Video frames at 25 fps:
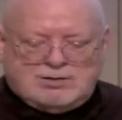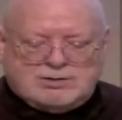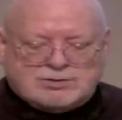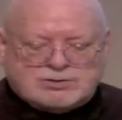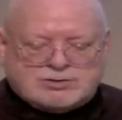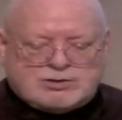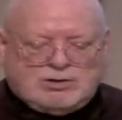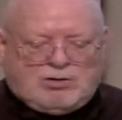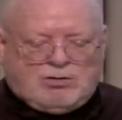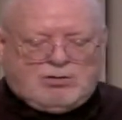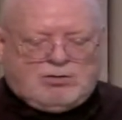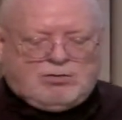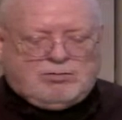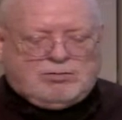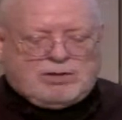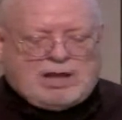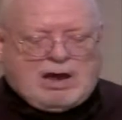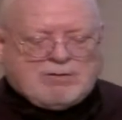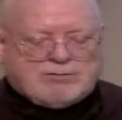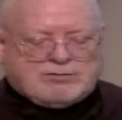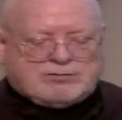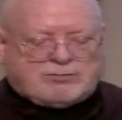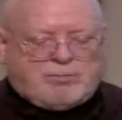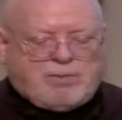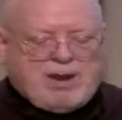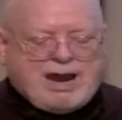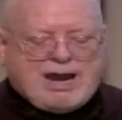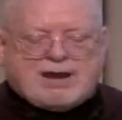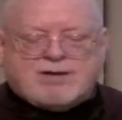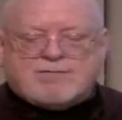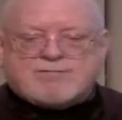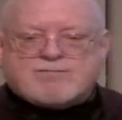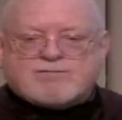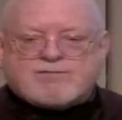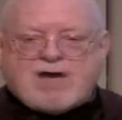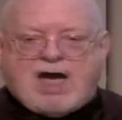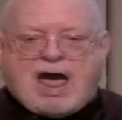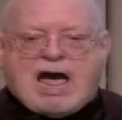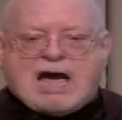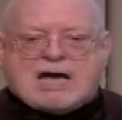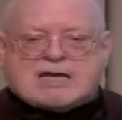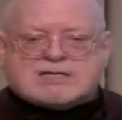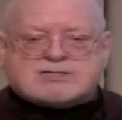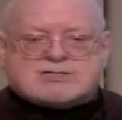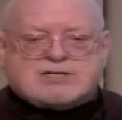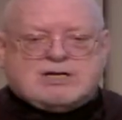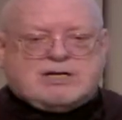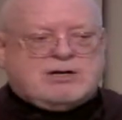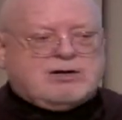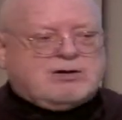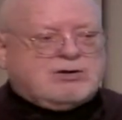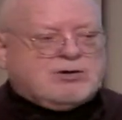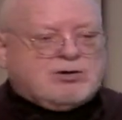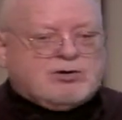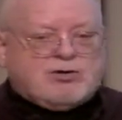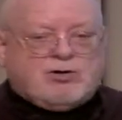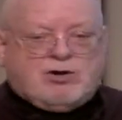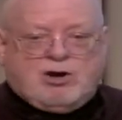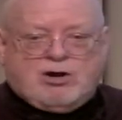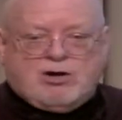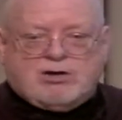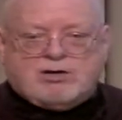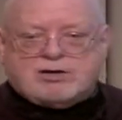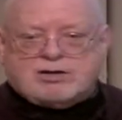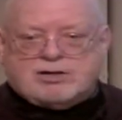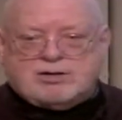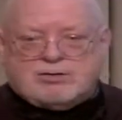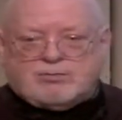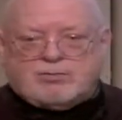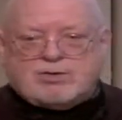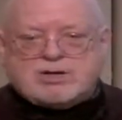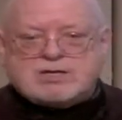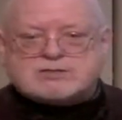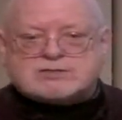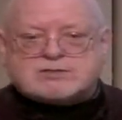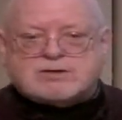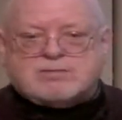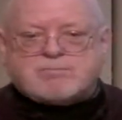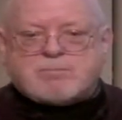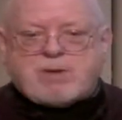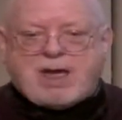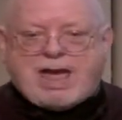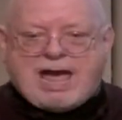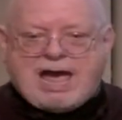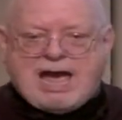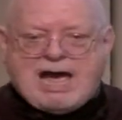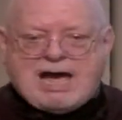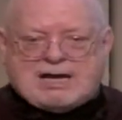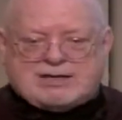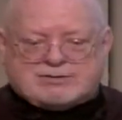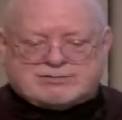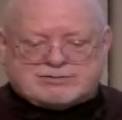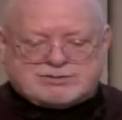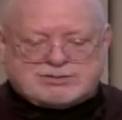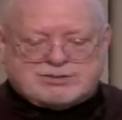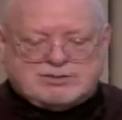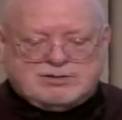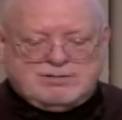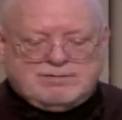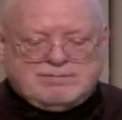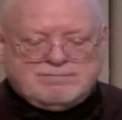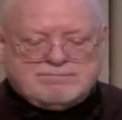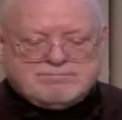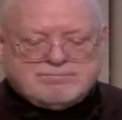So that was big and fast, and it occurred in the recent past.